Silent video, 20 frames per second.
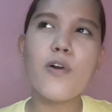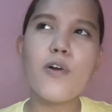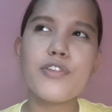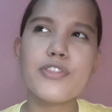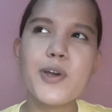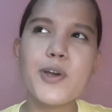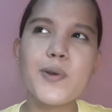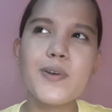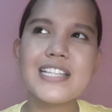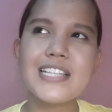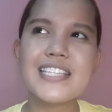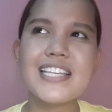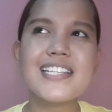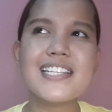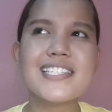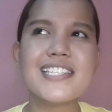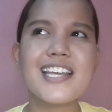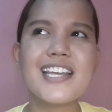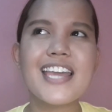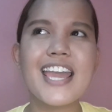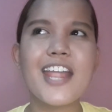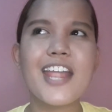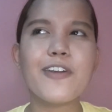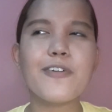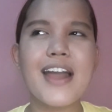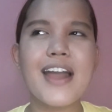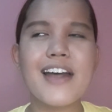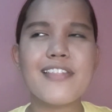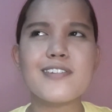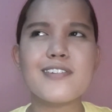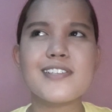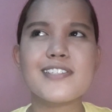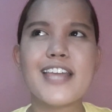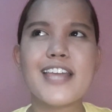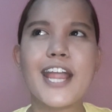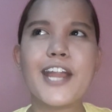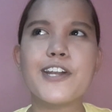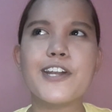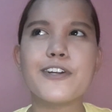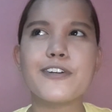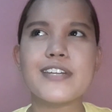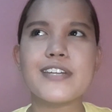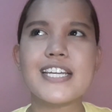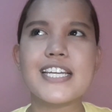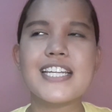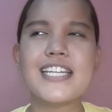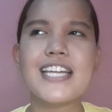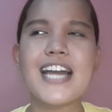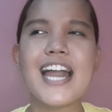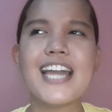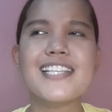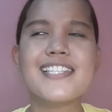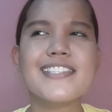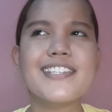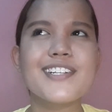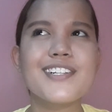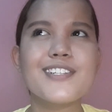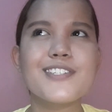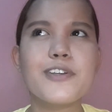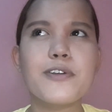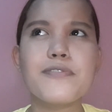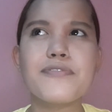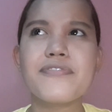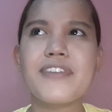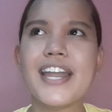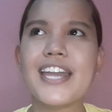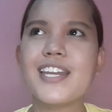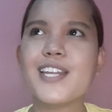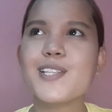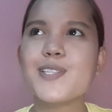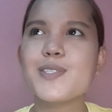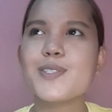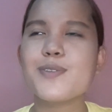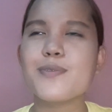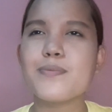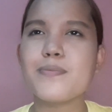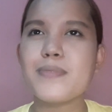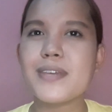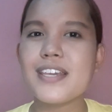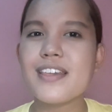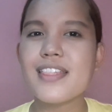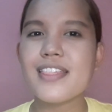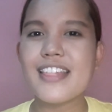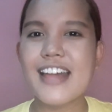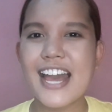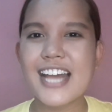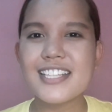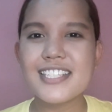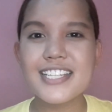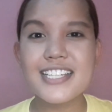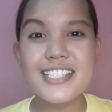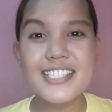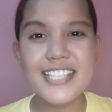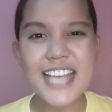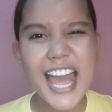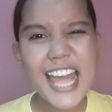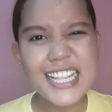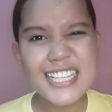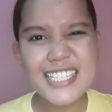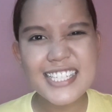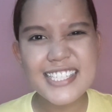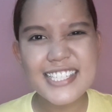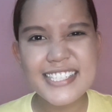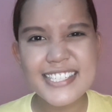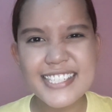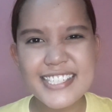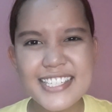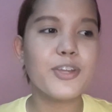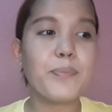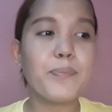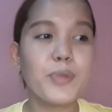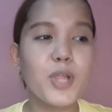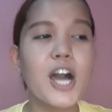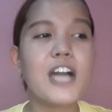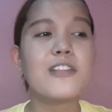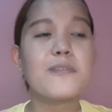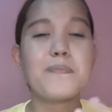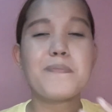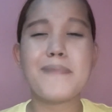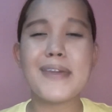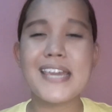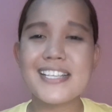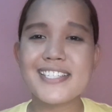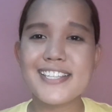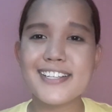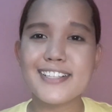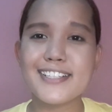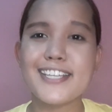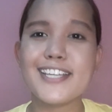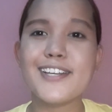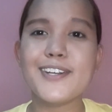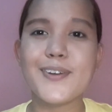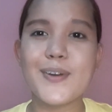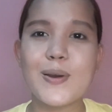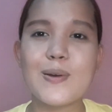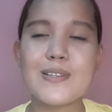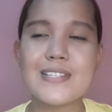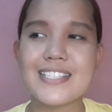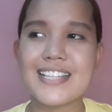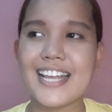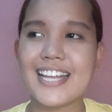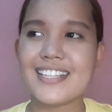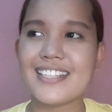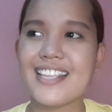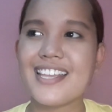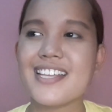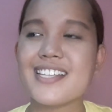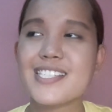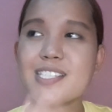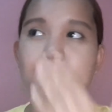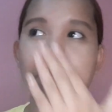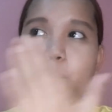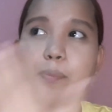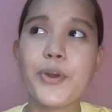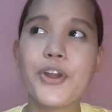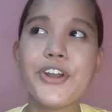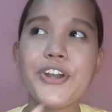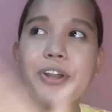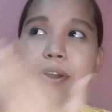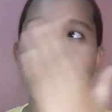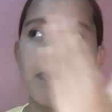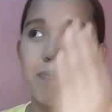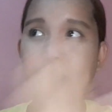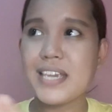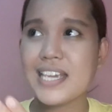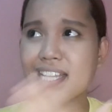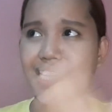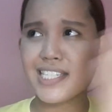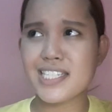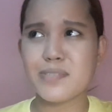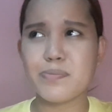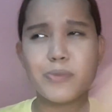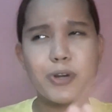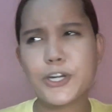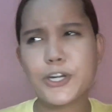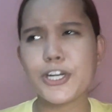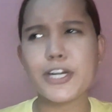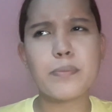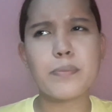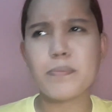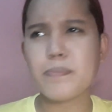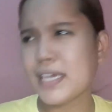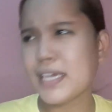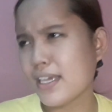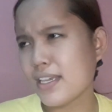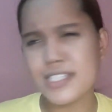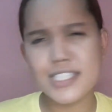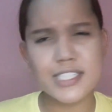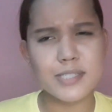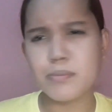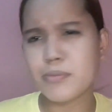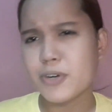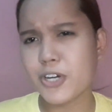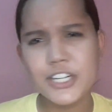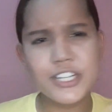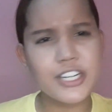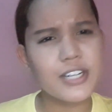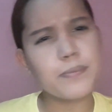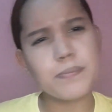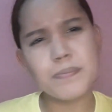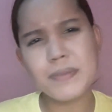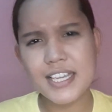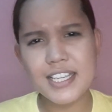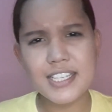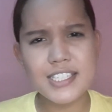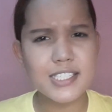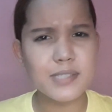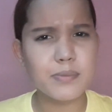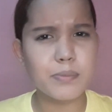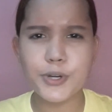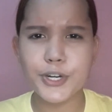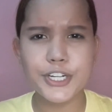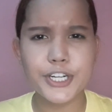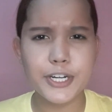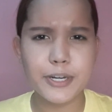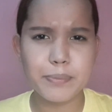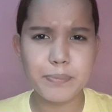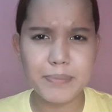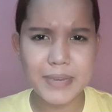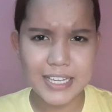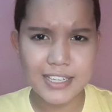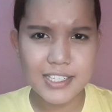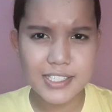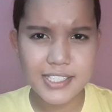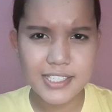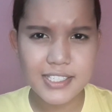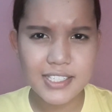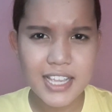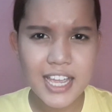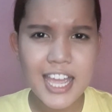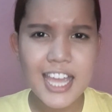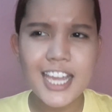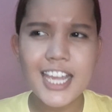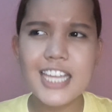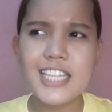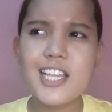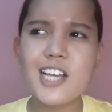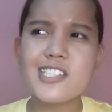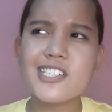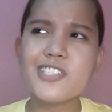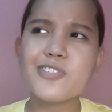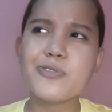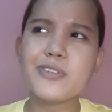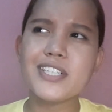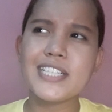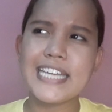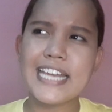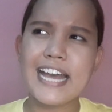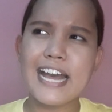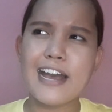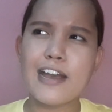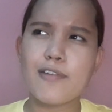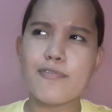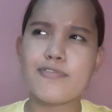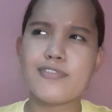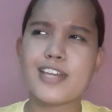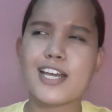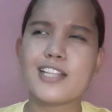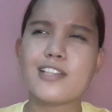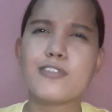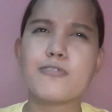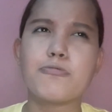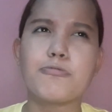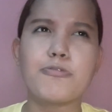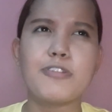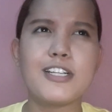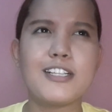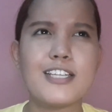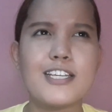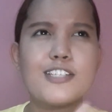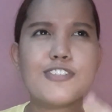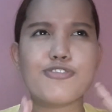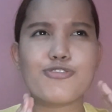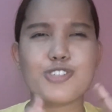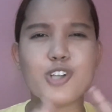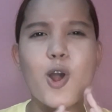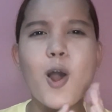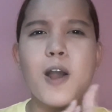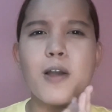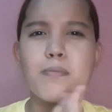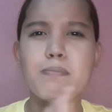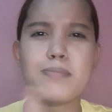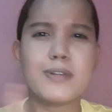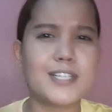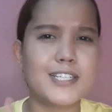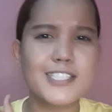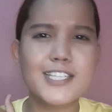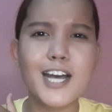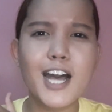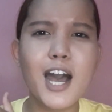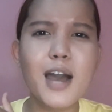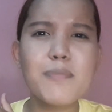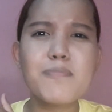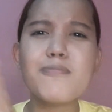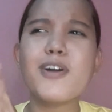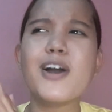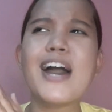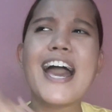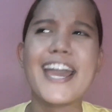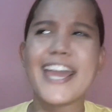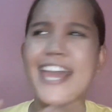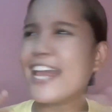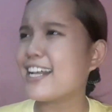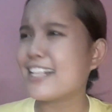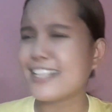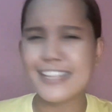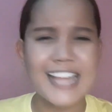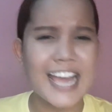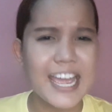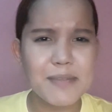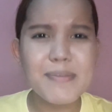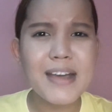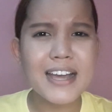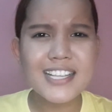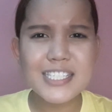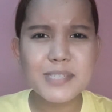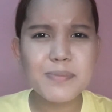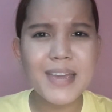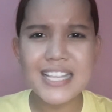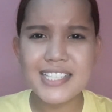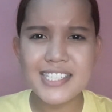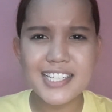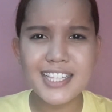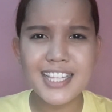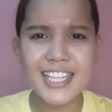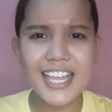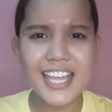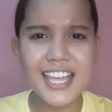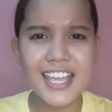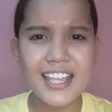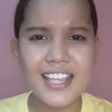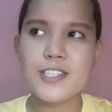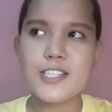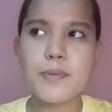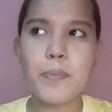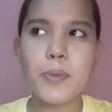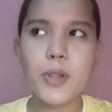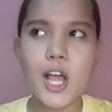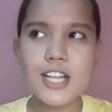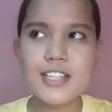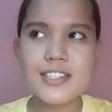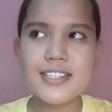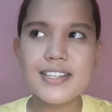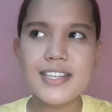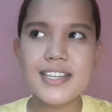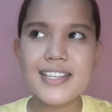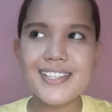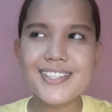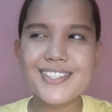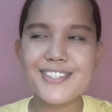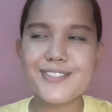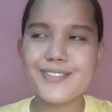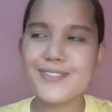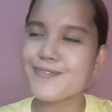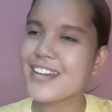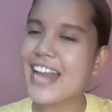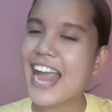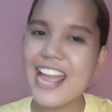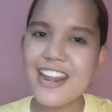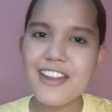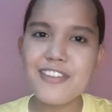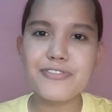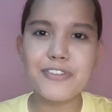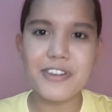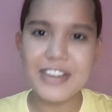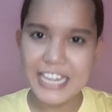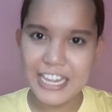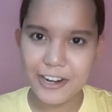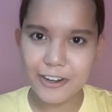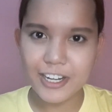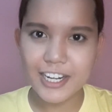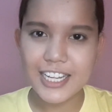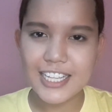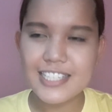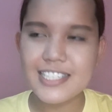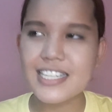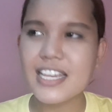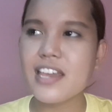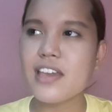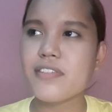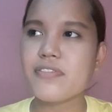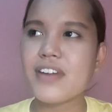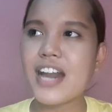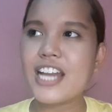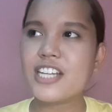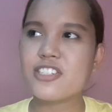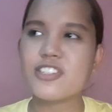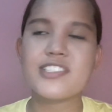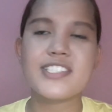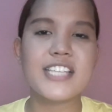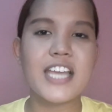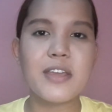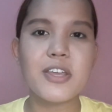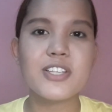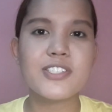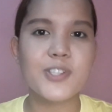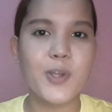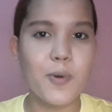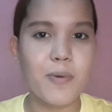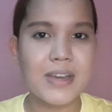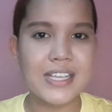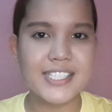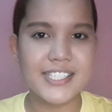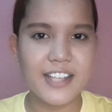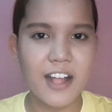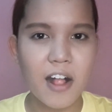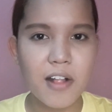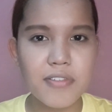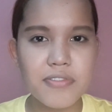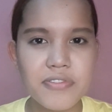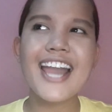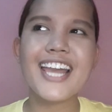Although it is a rather scary read, I still don't find it to be that intense. The plot basically goes like this: murder, peace, murder, peace, murder, peace, murder, peace. It doesn't really have that really strong build-up, a climax basically. The plot is kind of coherent, if I should say so myself.